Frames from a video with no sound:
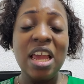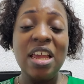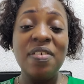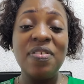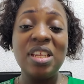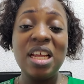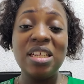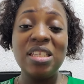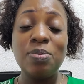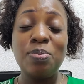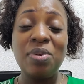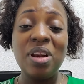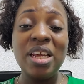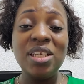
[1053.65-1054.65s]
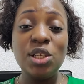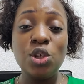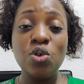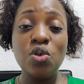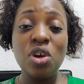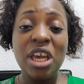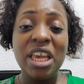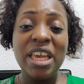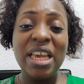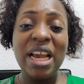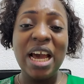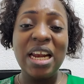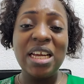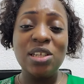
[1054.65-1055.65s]
If it has blessed you, it
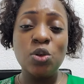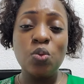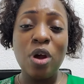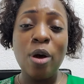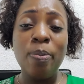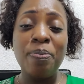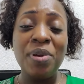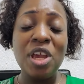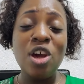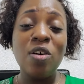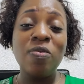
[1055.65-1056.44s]
can as well be